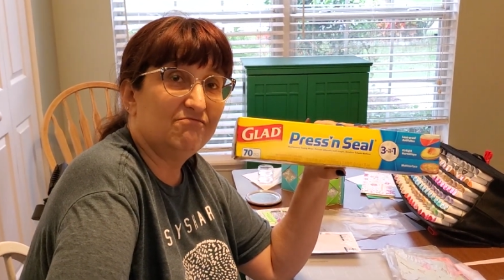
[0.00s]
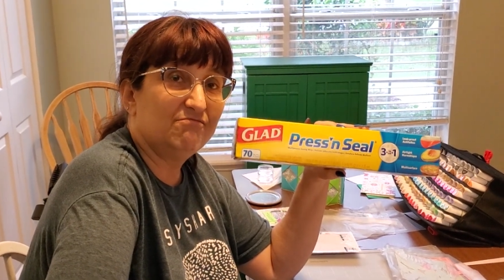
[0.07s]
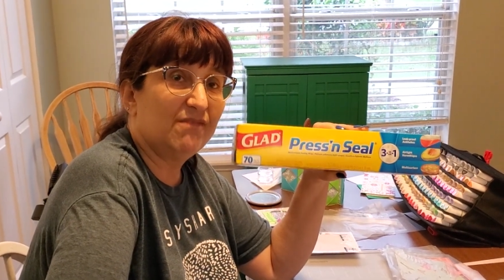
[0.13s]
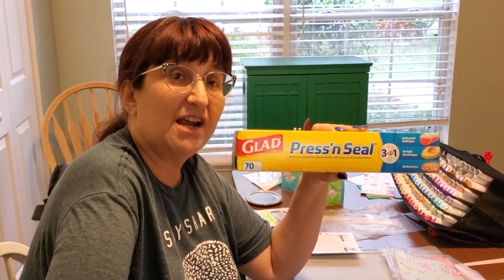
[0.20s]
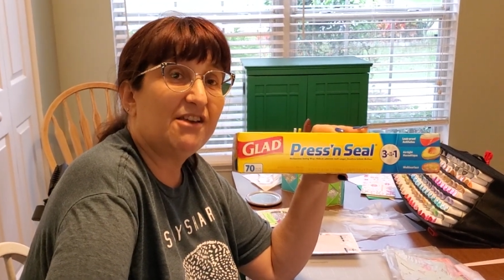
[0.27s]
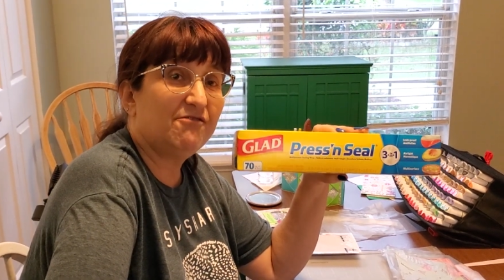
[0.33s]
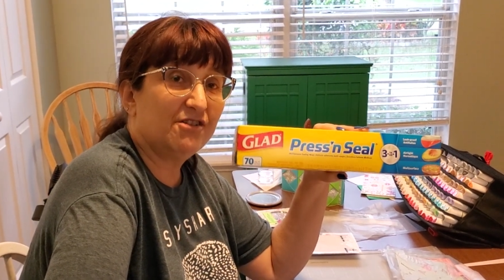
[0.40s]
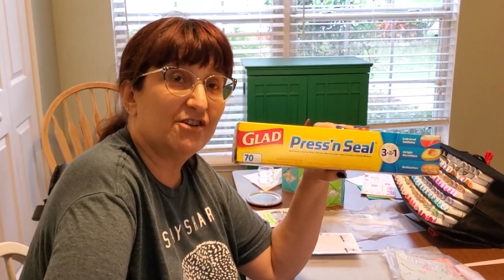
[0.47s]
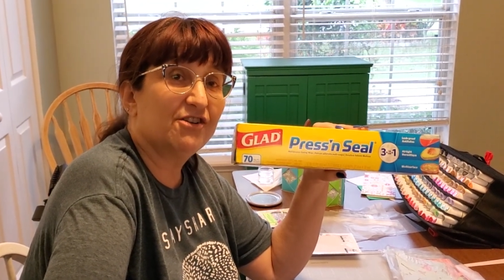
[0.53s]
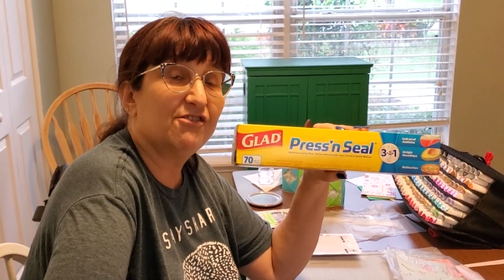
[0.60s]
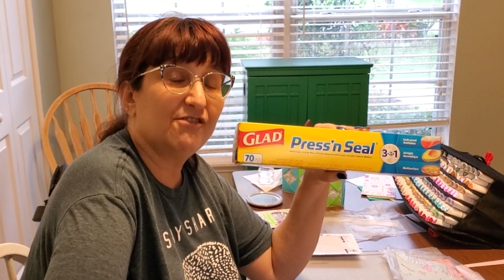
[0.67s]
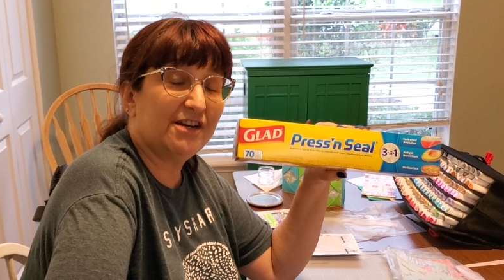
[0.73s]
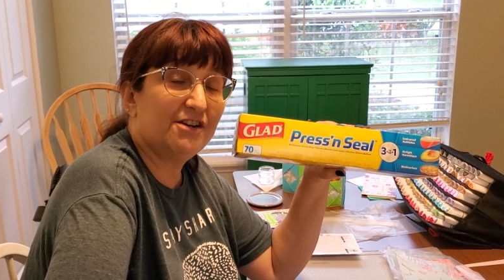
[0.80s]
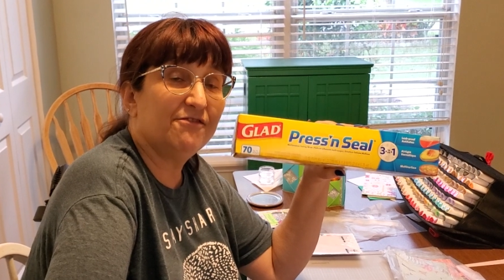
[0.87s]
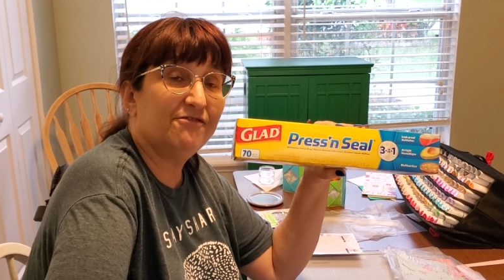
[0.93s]
Wait,
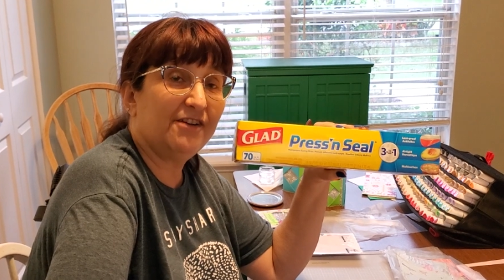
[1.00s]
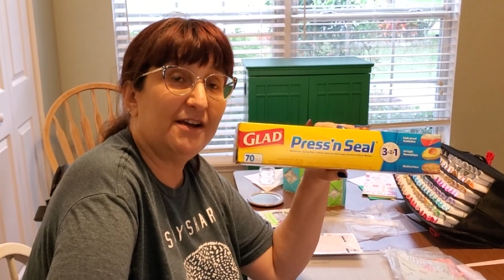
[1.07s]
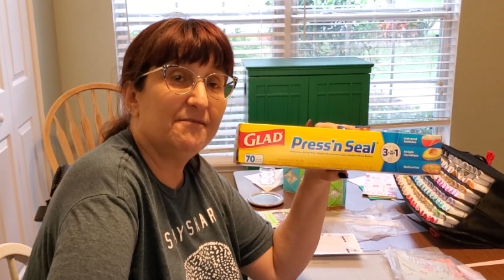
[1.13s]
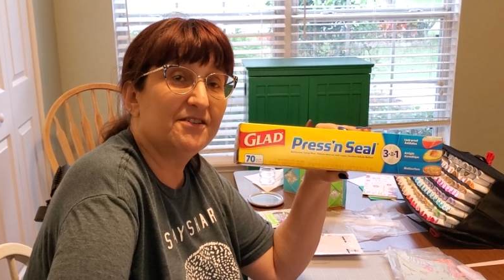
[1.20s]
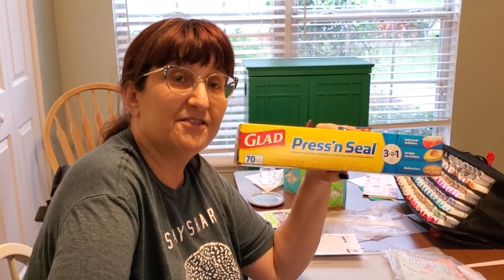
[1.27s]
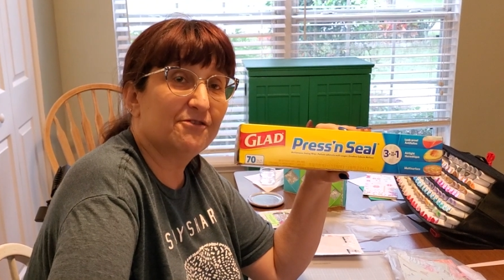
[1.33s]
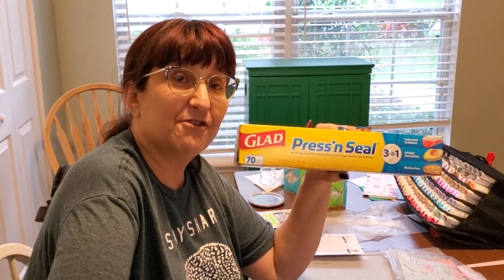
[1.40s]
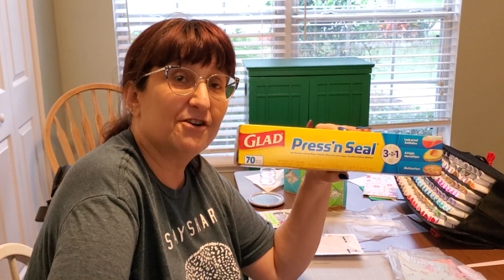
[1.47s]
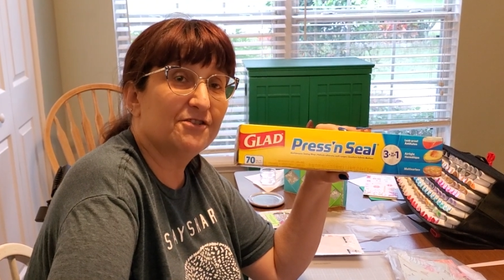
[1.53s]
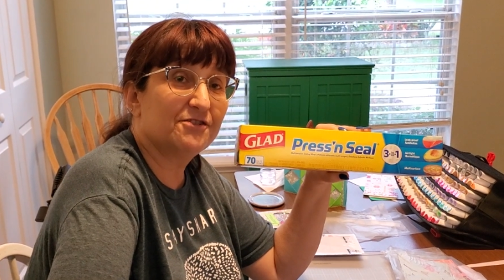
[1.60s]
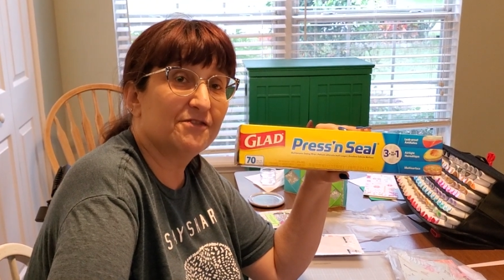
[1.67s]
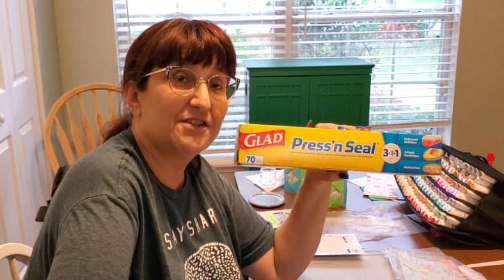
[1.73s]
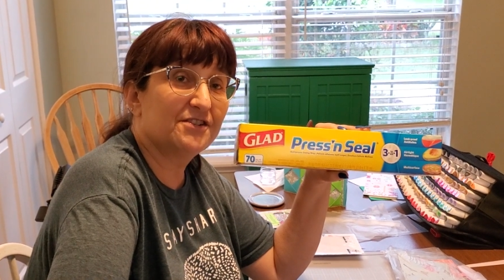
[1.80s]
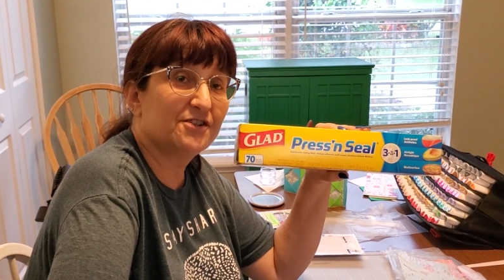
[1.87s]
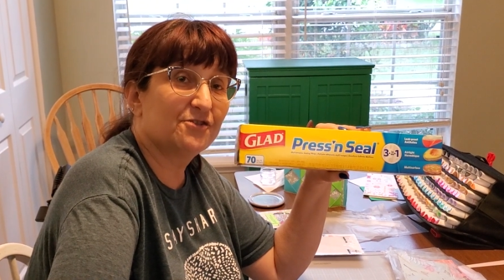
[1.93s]
your famous
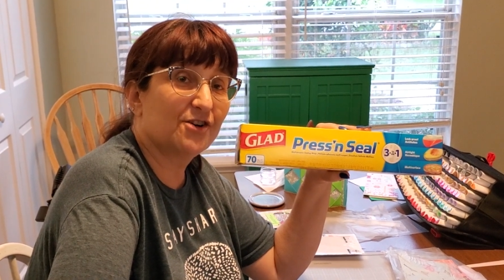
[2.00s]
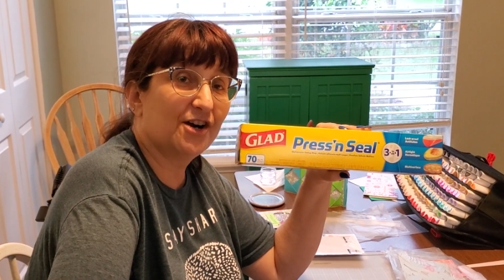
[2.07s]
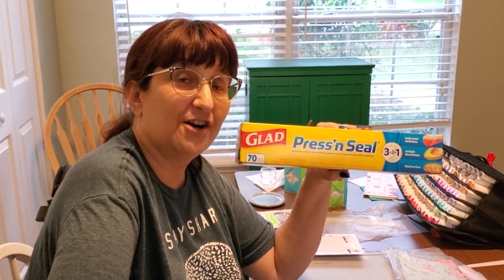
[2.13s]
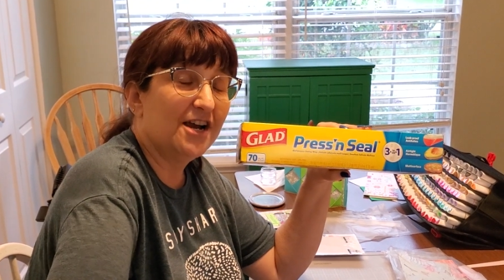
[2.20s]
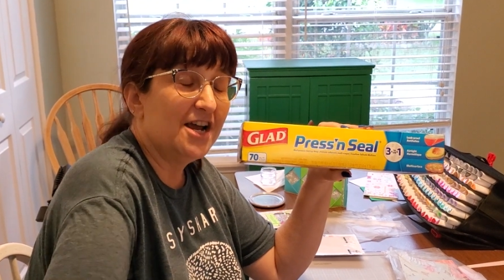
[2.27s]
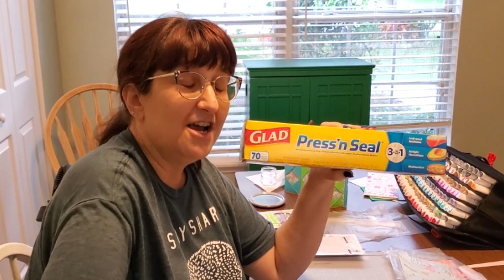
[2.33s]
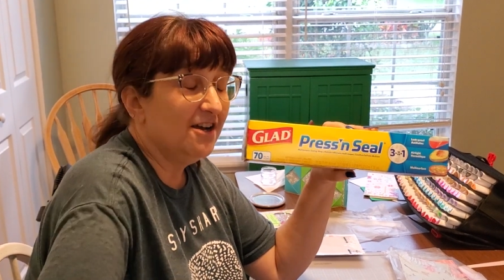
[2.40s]
grocery store.